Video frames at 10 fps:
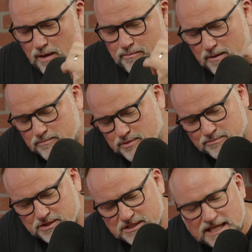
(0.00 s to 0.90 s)

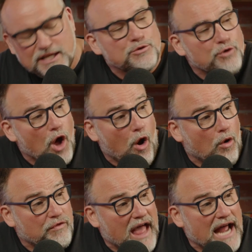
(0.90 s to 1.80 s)
I'm just letting you
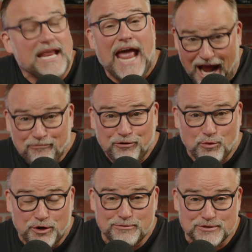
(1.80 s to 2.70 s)
know that
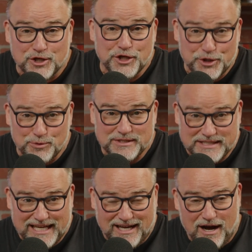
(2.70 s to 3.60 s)
everyone who's going to do a
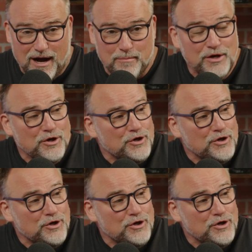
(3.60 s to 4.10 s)
sitcom